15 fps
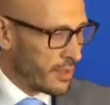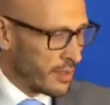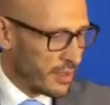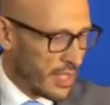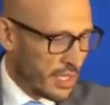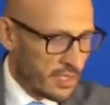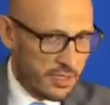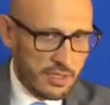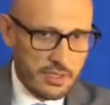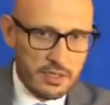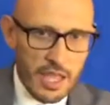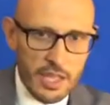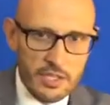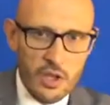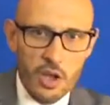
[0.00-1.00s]
This
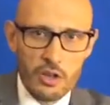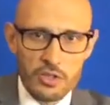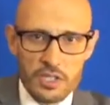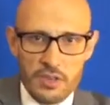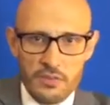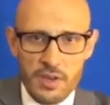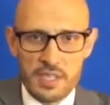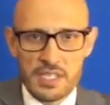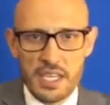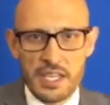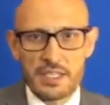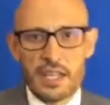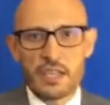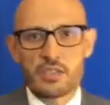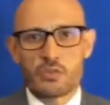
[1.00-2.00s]
technology
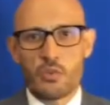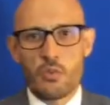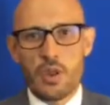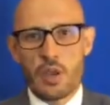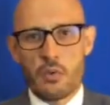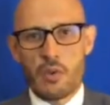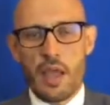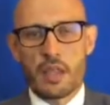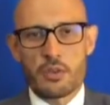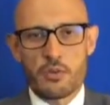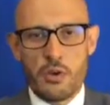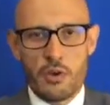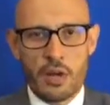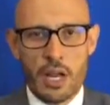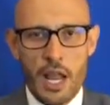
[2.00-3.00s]
facilitates to recreate
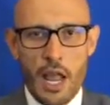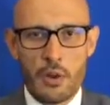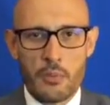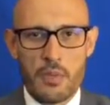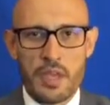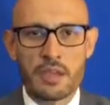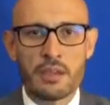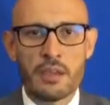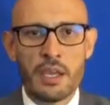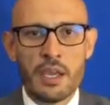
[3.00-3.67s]
your own anatomy,